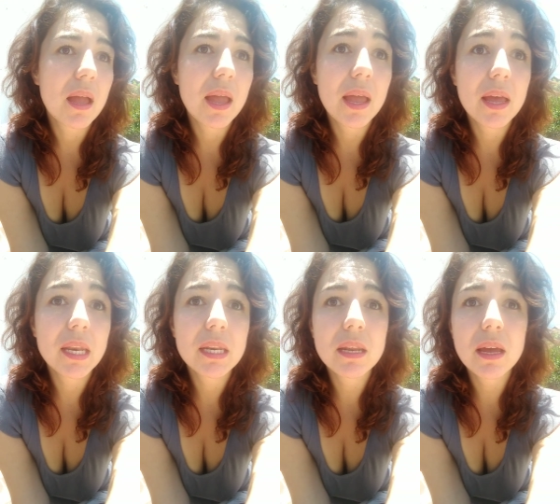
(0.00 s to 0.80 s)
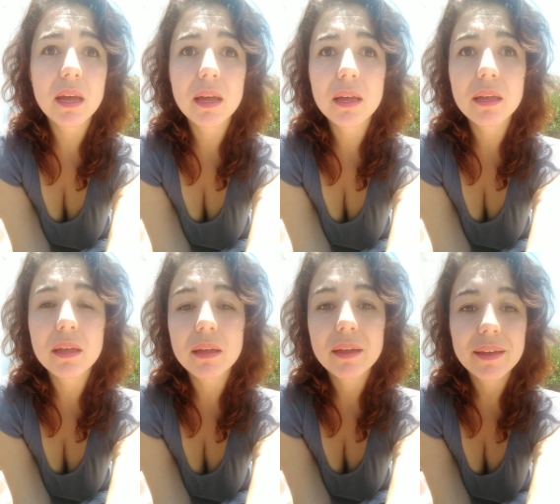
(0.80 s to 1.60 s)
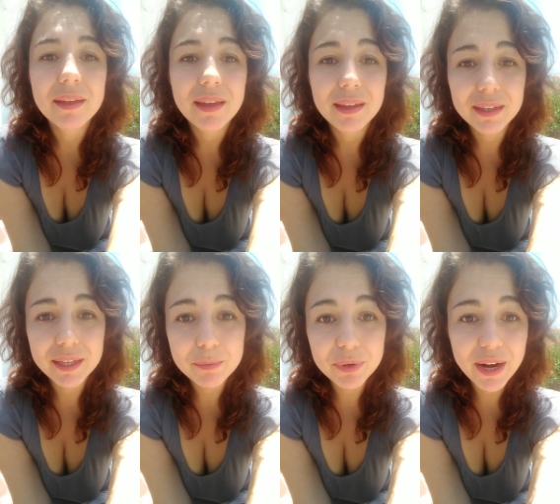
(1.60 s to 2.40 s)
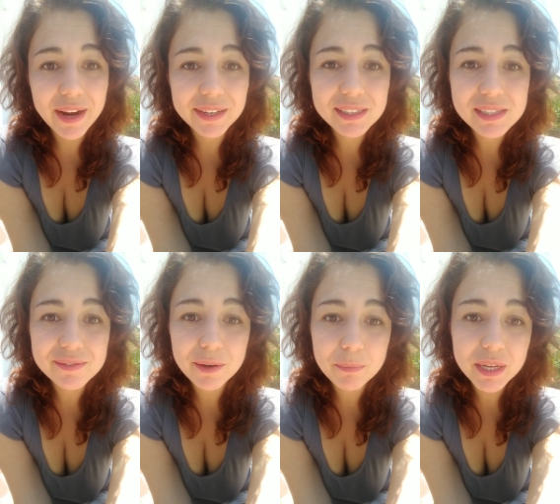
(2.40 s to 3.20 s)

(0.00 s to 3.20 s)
and any prayers for